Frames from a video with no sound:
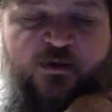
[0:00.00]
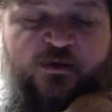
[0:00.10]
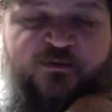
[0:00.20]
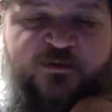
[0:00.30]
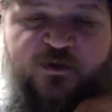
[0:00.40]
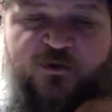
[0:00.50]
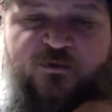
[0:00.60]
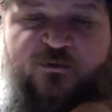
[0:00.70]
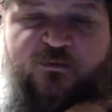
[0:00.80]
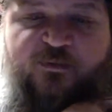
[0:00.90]

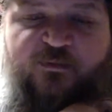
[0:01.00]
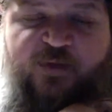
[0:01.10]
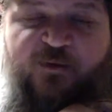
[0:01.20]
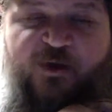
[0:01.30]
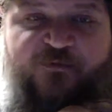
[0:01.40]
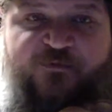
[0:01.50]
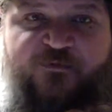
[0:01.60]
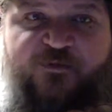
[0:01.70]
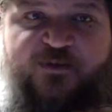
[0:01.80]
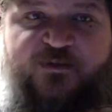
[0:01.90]
So my
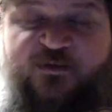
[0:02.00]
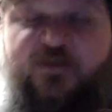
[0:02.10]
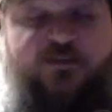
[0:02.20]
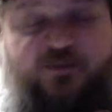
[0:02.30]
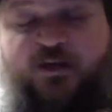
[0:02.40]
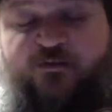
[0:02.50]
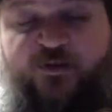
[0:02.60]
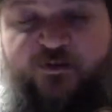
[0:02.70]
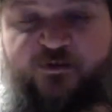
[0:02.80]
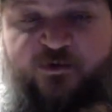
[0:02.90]
wife does a lot of
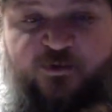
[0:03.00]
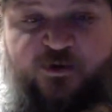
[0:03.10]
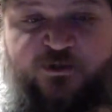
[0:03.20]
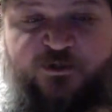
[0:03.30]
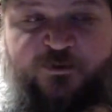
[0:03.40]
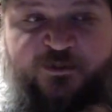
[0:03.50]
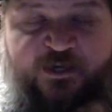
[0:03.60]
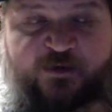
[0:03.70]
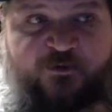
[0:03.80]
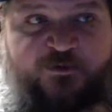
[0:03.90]
volunteer work. She spends
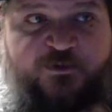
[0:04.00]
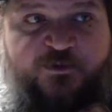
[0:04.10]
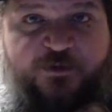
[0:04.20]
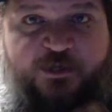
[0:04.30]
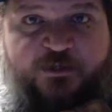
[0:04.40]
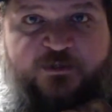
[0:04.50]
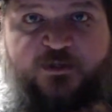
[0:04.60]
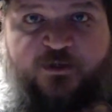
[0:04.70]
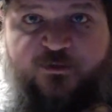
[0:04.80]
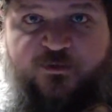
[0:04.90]
hours doing it.
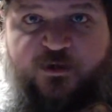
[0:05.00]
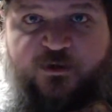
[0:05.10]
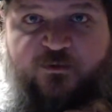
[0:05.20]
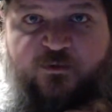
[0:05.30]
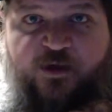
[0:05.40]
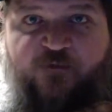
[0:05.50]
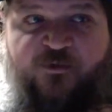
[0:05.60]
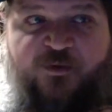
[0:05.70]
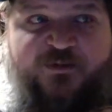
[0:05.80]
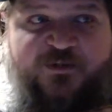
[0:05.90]
So
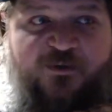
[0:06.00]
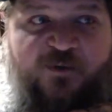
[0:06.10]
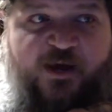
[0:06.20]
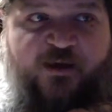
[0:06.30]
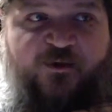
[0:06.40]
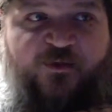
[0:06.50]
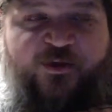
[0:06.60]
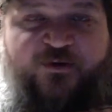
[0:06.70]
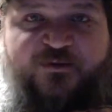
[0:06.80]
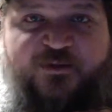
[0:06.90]
every once in a while
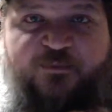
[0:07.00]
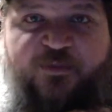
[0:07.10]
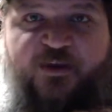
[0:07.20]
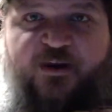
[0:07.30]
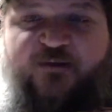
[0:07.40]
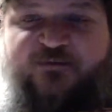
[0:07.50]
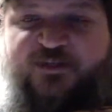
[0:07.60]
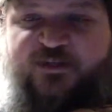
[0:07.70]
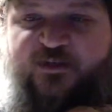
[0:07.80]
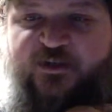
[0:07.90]
there's something that
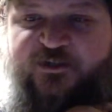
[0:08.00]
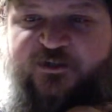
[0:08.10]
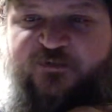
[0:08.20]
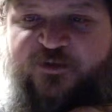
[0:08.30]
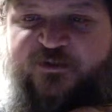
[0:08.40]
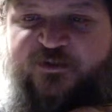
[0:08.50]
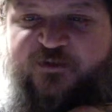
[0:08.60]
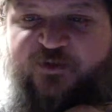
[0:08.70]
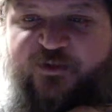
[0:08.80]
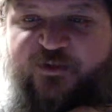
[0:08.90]
comes in that she falls in love with.